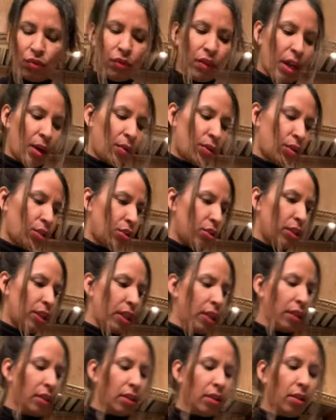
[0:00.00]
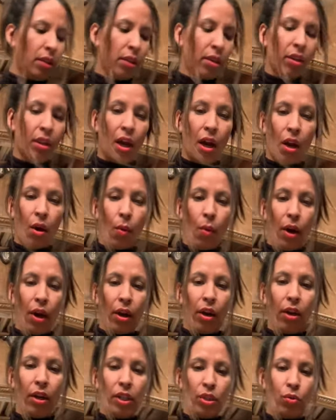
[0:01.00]
flours together. The hot
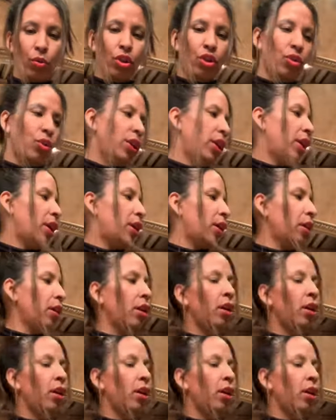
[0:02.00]
water is what you hear.